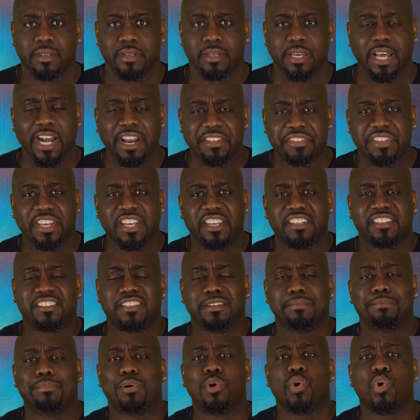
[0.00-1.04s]
And I think it's
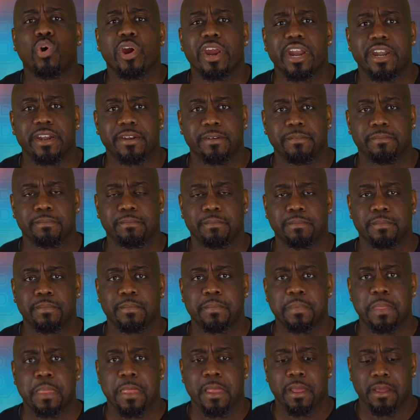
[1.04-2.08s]
important
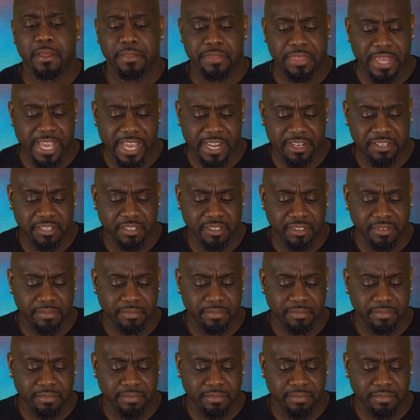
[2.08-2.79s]
that